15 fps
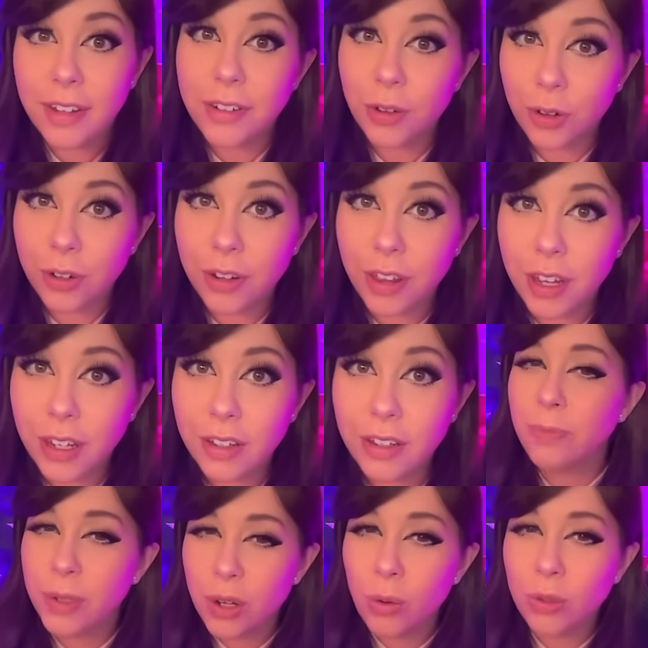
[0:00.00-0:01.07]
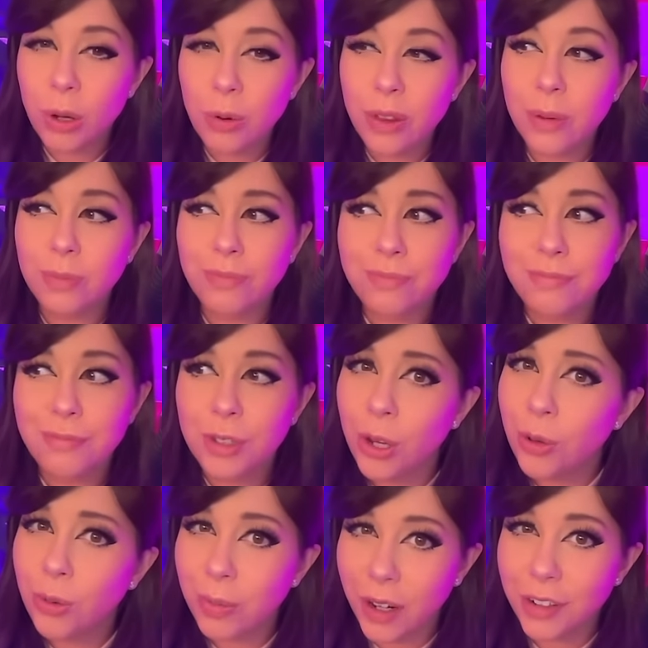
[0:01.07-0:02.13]
a good thing, but don't lower them
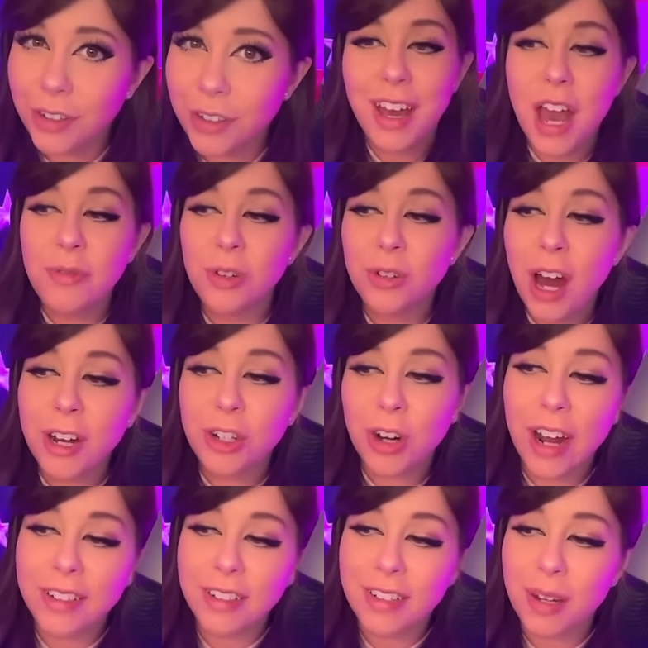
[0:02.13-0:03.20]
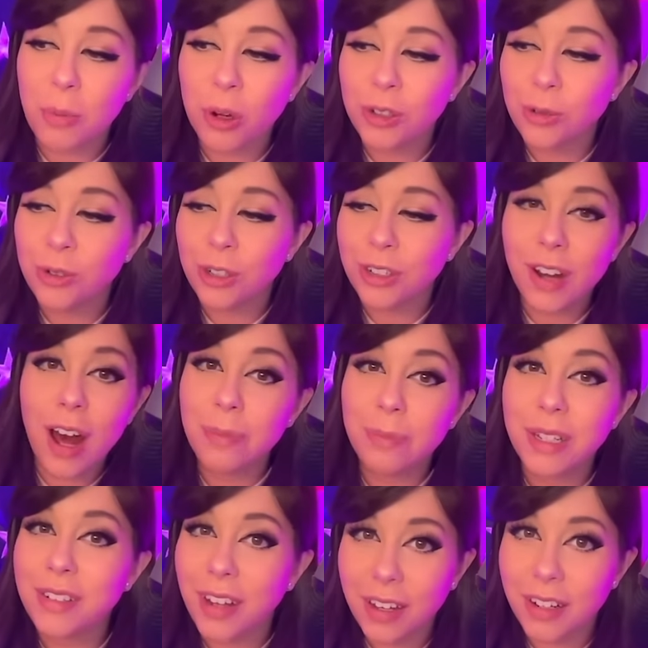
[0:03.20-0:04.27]
too much. If you're not attracted to someone, you should not
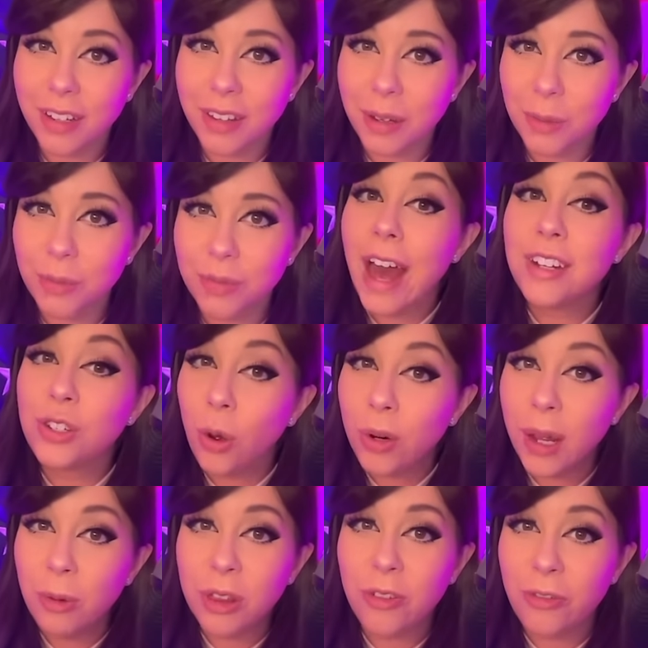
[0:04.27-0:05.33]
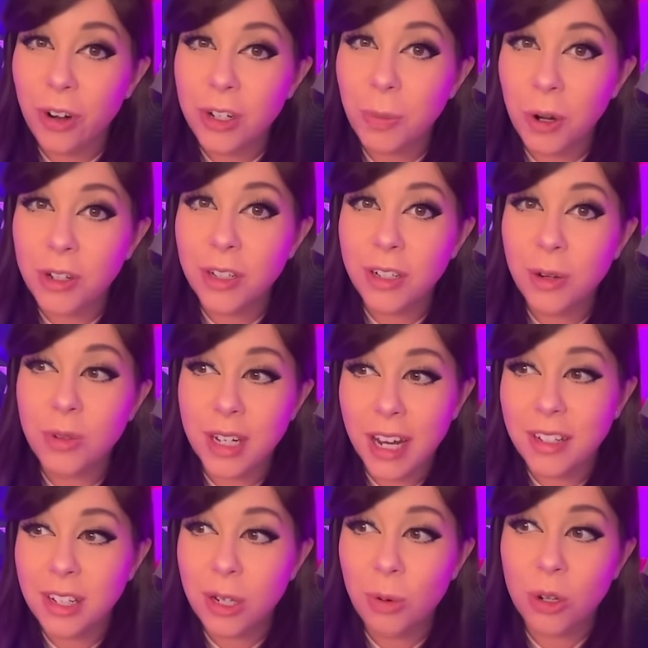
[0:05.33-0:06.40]
be dating them. And don't get with the first person who's
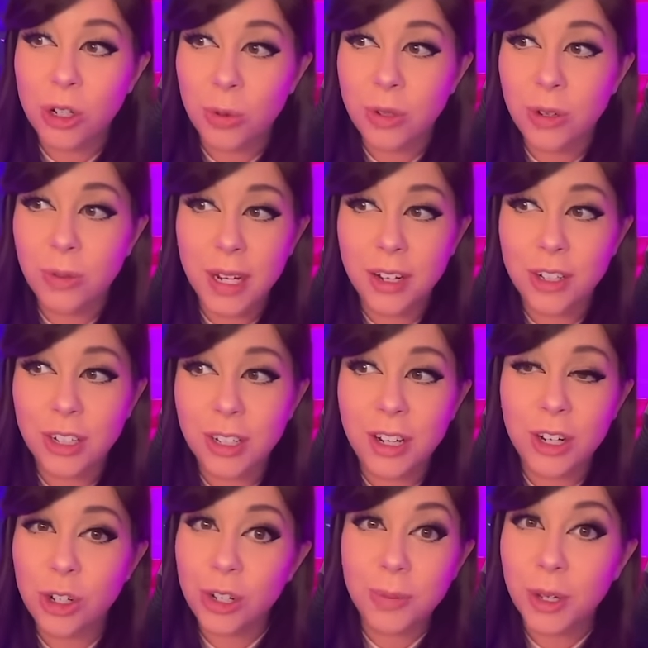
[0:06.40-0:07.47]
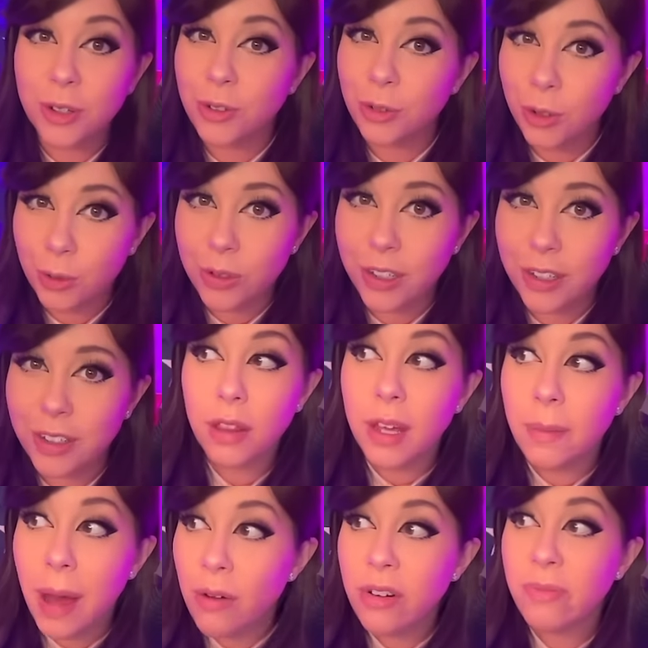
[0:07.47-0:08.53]
nice to you or shows you attention just because you're lonely. The
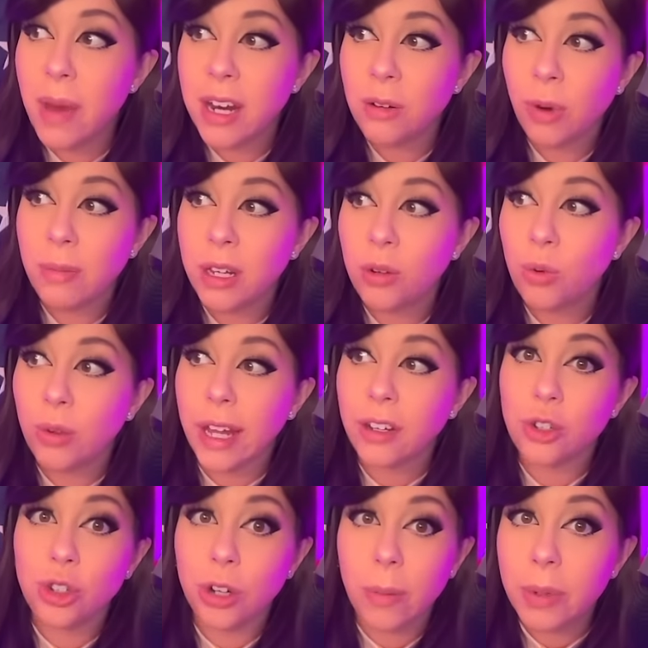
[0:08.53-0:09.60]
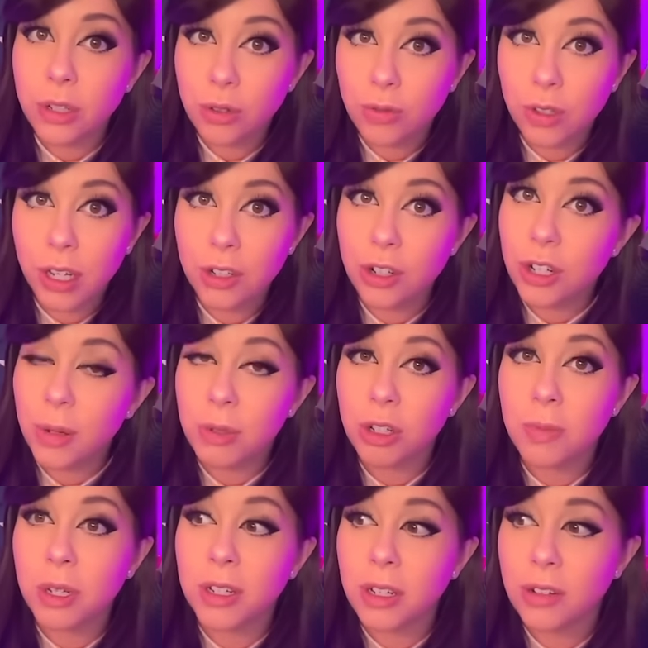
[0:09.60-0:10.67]
amount of men and women who like jump into relationships
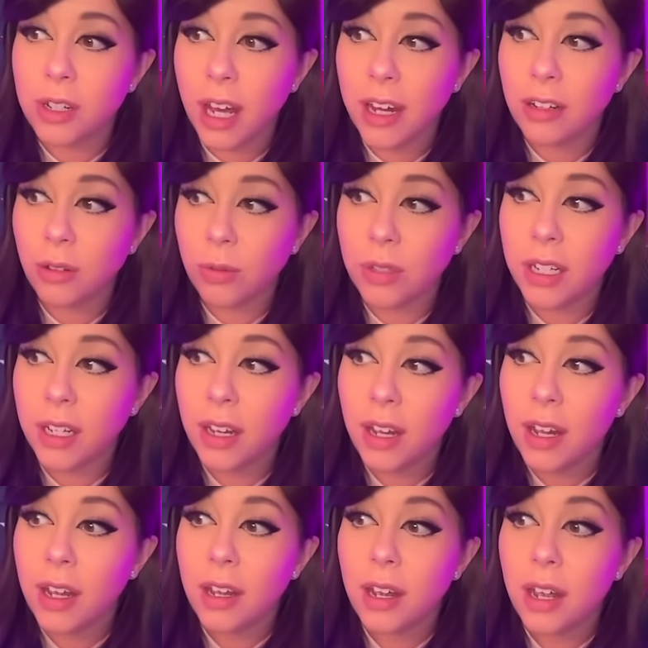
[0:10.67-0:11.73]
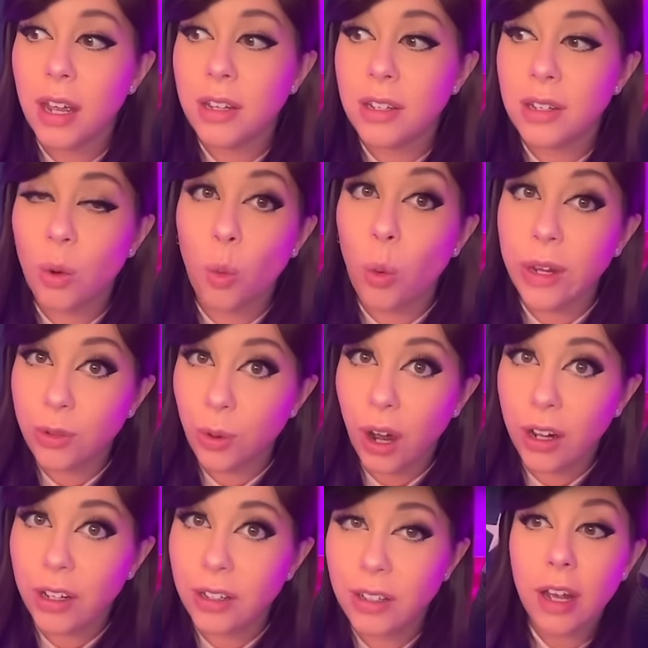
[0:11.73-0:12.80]
just because they're sad and lonely is way too
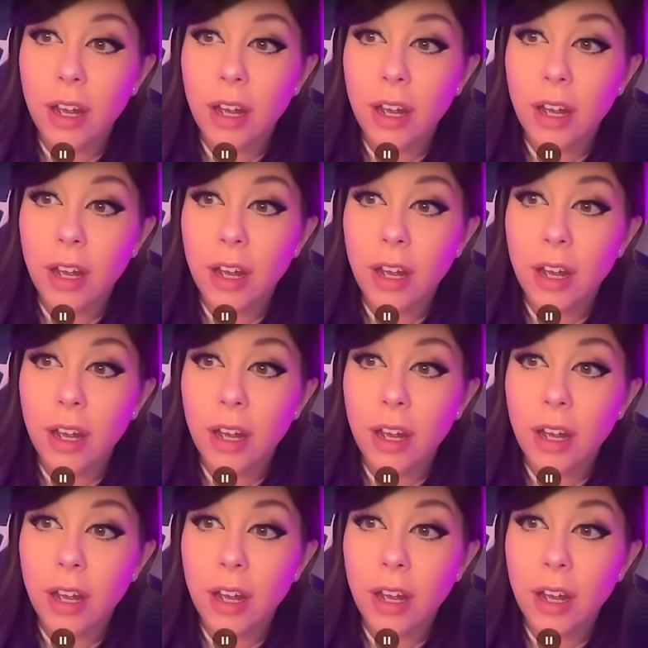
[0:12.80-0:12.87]
high.